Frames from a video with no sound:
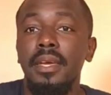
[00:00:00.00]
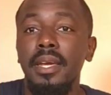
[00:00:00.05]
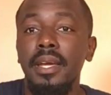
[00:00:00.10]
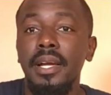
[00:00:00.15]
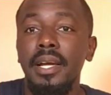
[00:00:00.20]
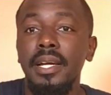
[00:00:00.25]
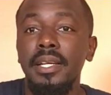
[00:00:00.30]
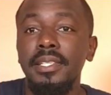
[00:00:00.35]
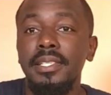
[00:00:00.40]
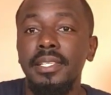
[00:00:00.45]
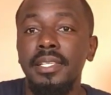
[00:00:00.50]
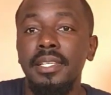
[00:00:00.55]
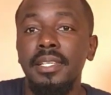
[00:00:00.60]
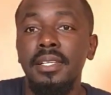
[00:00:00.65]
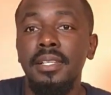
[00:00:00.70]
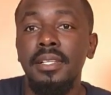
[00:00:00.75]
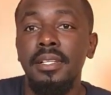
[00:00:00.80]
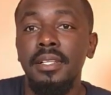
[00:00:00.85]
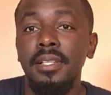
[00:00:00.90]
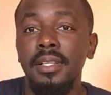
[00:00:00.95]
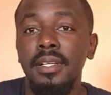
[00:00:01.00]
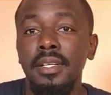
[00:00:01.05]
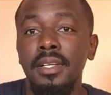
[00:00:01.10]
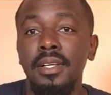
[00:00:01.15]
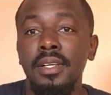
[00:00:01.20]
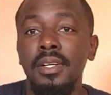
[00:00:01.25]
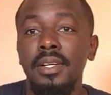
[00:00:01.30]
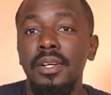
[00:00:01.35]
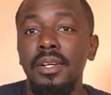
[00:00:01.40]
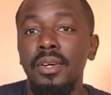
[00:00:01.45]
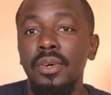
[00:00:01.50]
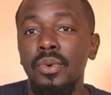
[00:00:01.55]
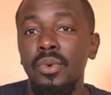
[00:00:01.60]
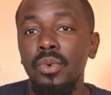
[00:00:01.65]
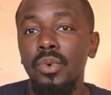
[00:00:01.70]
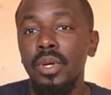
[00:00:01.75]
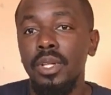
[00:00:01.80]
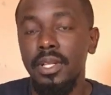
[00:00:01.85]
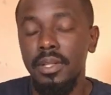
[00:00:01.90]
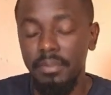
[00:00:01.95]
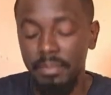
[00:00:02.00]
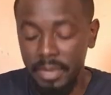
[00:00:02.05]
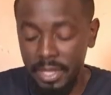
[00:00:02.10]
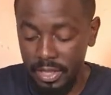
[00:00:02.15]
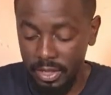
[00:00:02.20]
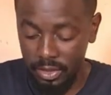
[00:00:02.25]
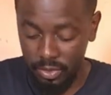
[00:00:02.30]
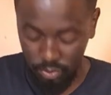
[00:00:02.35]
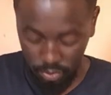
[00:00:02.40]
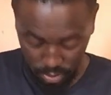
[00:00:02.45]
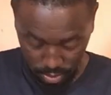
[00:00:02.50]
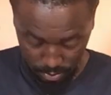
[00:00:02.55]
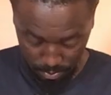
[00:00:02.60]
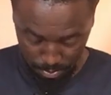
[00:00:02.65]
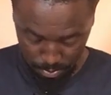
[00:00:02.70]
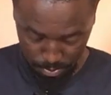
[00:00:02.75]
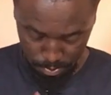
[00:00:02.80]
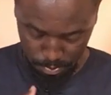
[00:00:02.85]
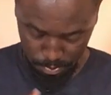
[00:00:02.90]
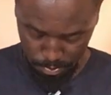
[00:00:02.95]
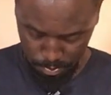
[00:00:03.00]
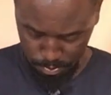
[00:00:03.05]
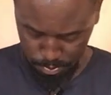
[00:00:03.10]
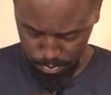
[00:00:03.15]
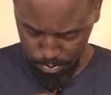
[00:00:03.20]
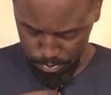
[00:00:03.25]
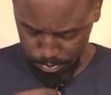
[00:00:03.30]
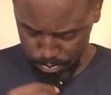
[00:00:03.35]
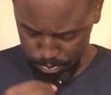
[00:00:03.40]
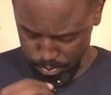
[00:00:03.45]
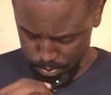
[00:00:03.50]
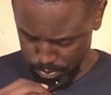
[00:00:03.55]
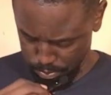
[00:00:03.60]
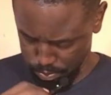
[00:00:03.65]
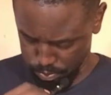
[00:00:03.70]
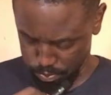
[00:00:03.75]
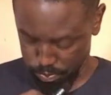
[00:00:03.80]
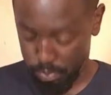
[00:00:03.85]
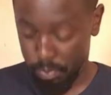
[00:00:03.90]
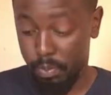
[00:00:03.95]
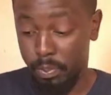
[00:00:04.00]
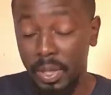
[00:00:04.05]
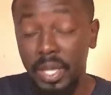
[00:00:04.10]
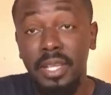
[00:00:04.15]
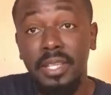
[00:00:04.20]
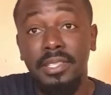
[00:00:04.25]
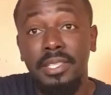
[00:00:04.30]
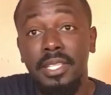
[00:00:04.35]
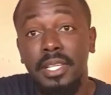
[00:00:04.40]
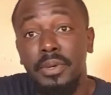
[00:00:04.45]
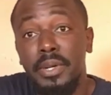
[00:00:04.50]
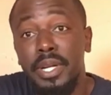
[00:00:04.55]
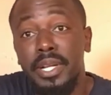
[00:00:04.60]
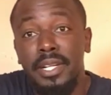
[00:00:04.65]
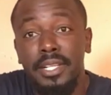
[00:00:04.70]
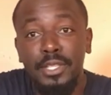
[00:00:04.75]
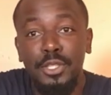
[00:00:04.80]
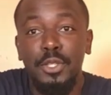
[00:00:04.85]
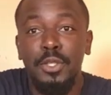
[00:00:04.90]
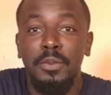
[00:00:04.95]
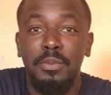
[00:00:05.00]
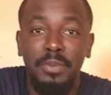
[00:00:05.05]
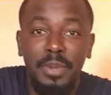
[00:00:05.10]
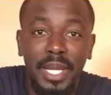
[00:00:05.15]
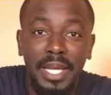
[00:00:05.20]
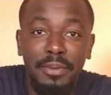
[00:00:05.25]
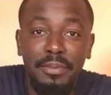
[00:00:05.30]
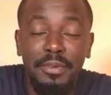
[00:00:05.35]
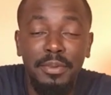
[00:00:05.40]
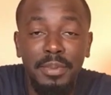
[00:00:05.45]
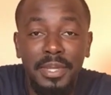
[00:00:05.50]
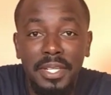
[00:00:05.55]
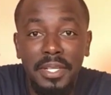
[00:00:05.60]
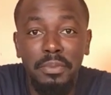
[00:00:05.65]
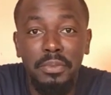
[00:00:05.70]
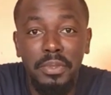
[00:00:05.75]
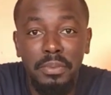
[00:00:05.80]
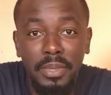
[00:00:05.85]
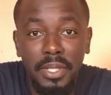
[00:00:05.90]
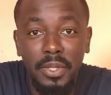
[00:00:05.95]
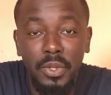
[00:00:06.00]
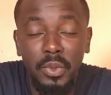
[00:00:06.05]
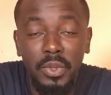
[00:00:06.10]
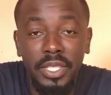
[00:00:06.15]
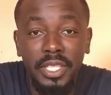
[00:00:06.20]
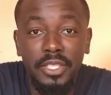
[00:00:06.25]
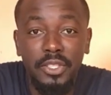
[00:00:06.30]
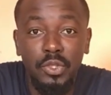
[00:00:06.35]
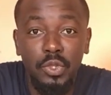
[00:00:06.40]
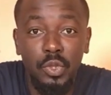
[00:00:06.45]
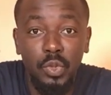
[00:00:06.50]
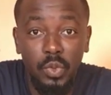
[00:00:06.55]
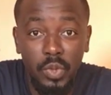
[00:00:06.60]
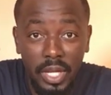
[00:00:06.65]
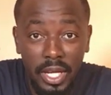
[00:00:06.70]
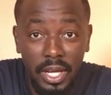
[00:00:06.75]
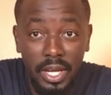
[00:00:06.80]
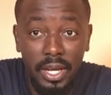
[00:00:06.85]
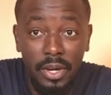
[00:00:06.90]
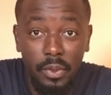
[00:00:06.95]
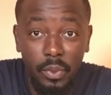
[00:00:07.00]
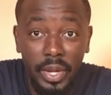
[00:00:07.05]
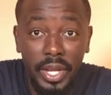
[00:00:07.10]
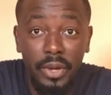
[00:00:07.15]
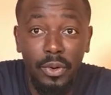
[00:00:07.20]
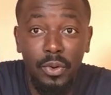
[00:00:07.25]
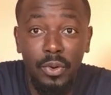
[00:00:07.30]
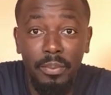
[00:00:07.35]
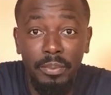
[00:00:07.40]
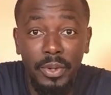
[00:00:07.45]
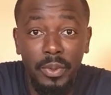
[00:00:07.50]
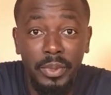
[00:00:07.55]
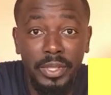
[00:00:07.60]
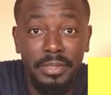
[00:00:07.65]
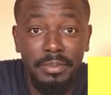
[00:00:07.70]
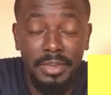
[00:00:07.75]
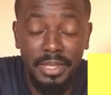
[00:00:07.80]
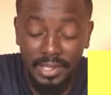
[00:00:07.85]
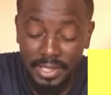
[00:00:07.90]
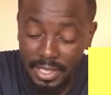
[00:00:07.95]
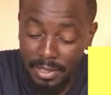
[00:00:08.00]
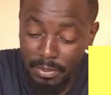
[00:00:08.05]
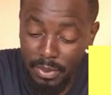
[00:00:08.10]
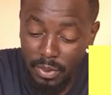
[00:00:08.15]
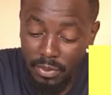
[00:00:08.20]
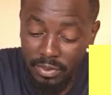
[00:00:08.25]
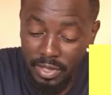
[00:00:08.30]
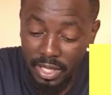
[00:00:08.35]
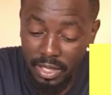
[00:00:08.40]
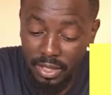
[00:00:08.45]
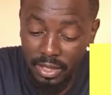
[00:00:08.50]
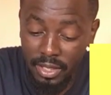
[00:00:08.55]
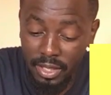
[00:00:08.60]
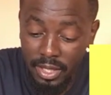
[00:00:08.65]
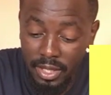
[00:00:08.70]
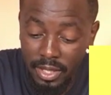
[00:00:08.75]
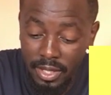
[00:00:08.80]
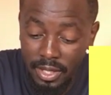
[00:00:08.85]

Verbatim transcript: Hey guys, welcome back to the biggest agricultural platform in Namibia known as Nduna Wengombe, which means headman of cattle.